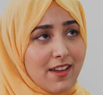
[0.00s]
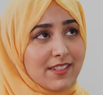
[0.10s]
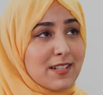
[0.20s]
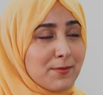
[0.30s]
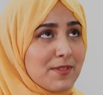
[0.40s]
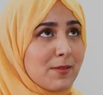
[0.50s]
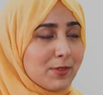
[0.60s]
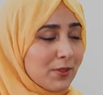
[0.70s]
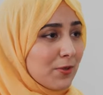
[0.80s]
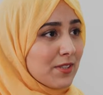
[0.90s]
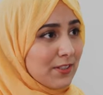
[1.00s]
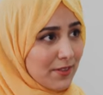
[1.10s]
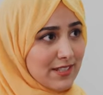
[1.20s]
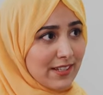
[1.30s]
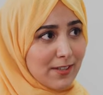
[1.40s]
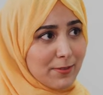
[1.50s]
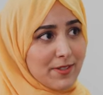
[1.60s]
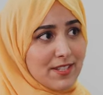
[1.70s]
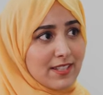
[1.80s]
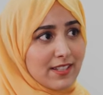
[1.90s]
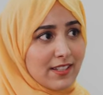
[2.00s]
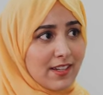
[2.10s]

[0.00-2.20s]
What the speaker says: And this is for someone who already knows they have OCD.